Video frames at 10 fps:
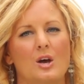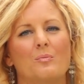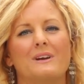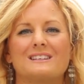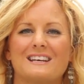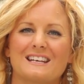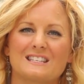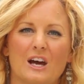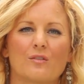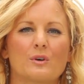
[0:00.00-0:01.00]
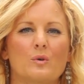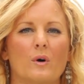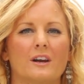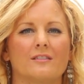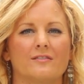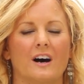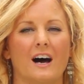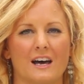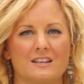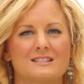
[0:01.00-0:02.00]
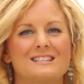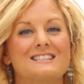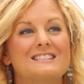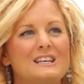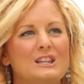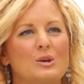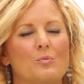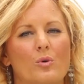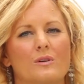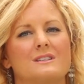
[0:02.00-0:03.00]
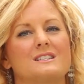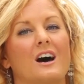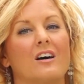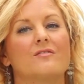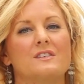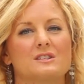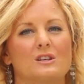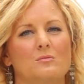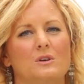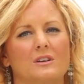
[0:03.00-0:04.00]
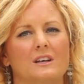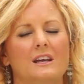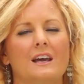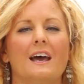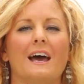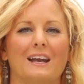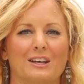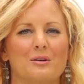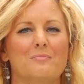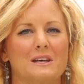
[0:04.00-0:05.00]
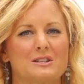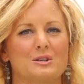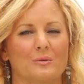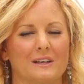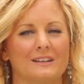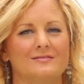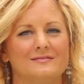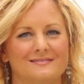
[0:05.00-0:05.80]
But it takes every one of us to see the importance of this community and commit to it.